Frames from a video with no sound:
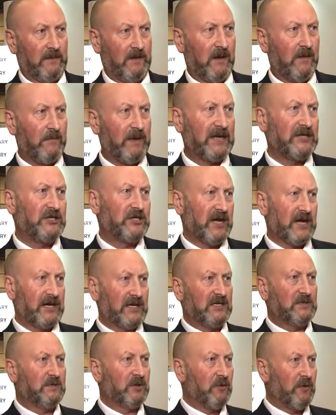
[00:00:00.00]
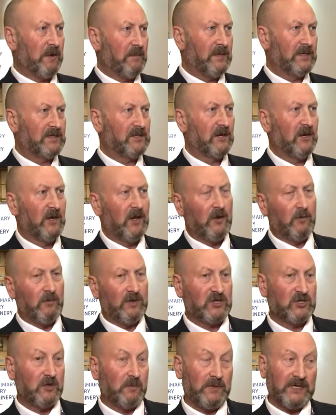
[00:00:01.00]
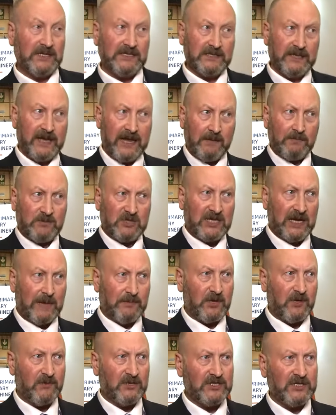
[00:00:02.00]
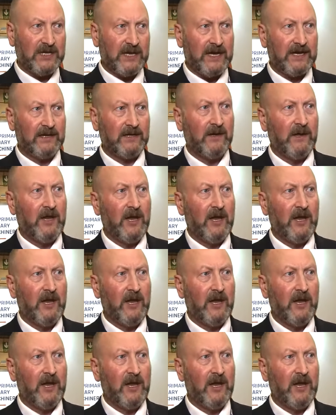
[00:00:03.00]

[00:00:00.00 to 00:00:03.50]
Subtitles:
and buy Chinese equipment with somebody's name slapped on the side,